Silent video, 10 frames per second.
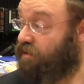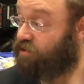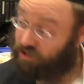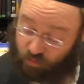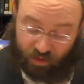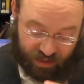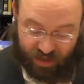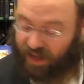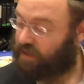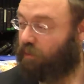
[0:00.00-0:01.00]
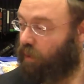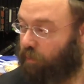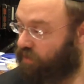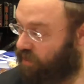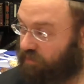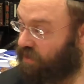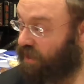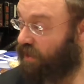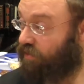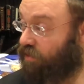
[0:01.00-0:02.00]
and just we connect them, we put them
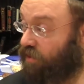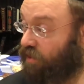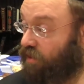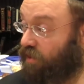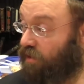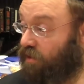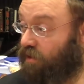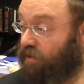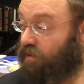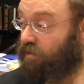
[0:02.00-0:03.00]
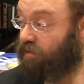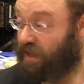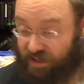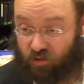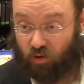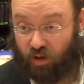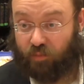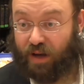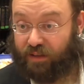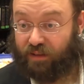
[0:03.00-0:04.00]
together. That's talking
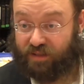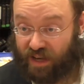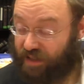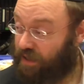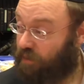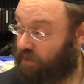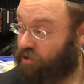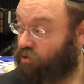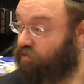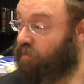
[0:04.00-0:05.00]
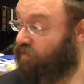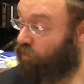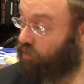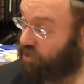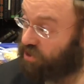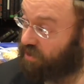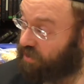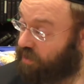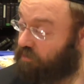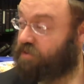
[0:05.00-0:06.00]
about the tzaddik and balshuva before
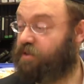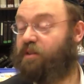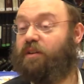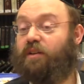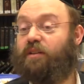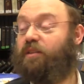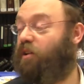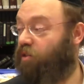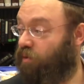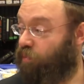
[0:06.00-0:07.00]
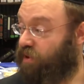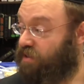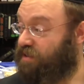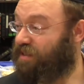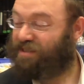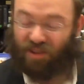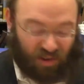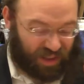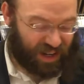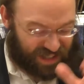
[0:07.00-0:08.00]
Mashiach comes. The other opinion says
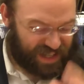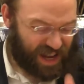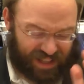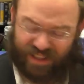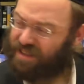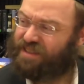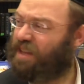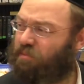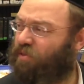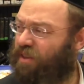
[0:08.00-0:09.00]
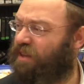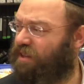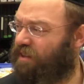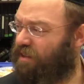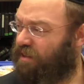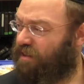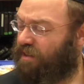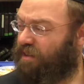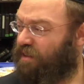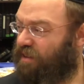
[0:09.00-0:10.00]
no, they're exactly the same thing.
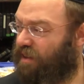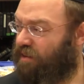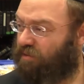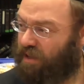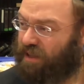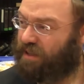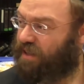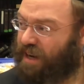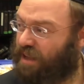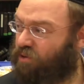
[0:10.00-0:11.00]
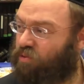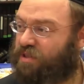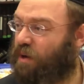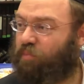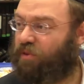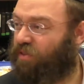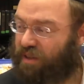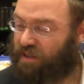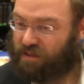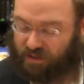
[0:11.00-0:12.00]
They're really they're not two separate
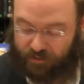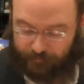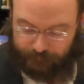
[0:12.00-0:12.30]
things.